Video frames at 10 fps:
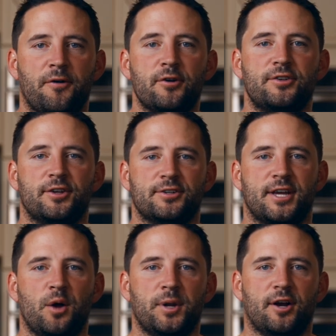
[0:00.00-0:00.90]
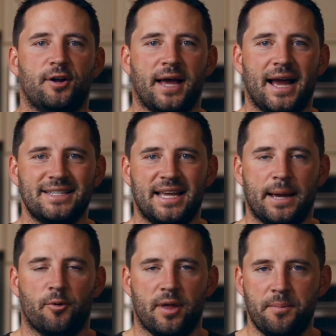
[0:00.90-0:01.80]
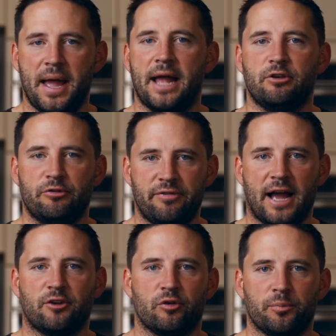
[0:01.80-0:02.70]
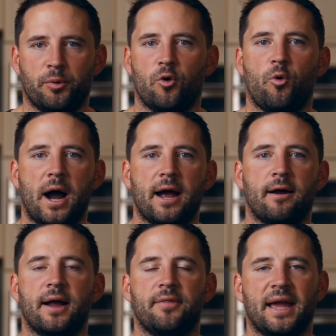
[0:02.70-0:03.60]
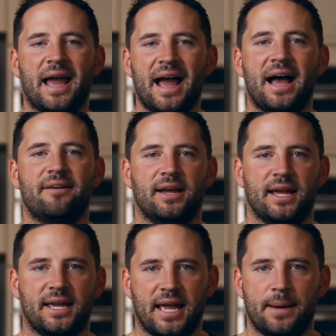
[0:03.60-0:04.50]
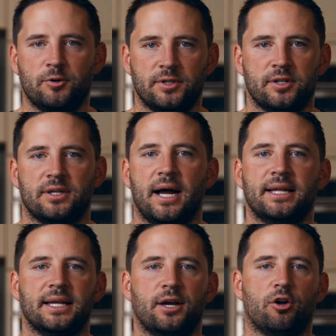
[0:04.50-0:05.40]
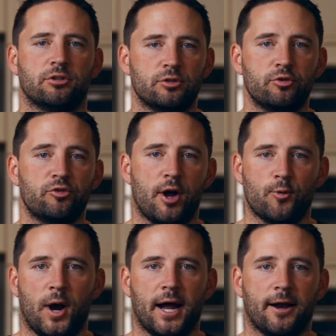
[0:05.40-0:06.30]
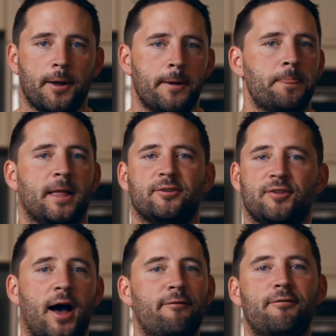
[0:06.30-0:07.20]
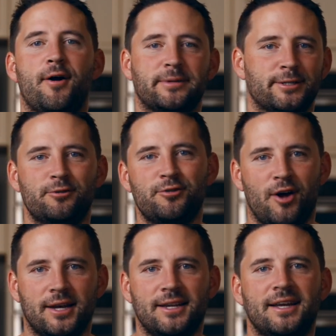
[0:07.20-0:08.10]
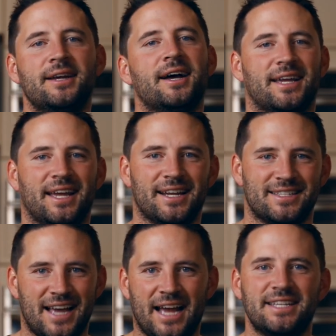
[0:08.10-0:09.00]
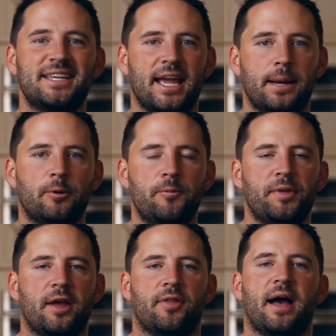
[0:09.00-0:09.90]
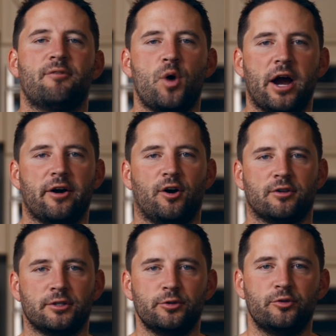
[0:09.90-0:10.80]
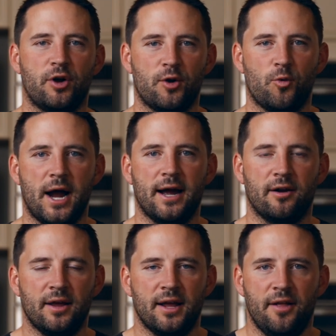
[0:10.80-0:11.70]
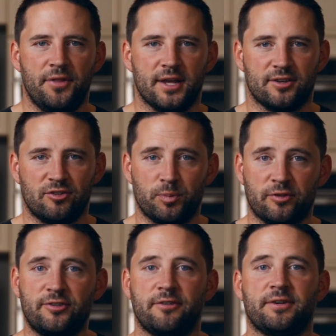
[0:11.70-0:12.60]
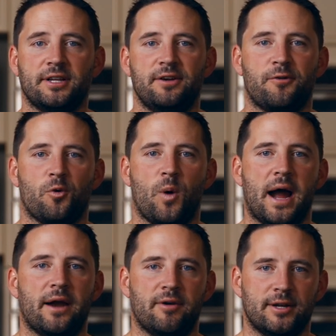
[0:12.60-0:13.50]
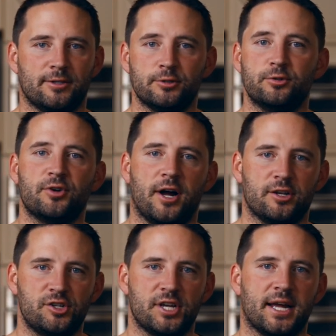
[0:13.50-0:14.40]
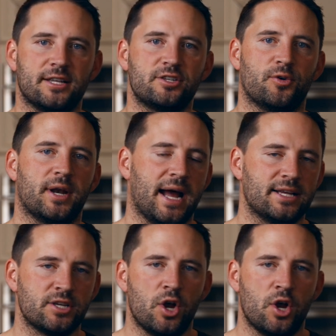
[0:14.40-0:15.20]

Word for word: First, there's a company called Ice Cable. They manufacture bulk wire and they have a cable in their line they call Lutron wire. It's not from Lutron. Again, it's ice cable and they have a wire called Lutron wire that is specifically for wiring Lutron shades. So it has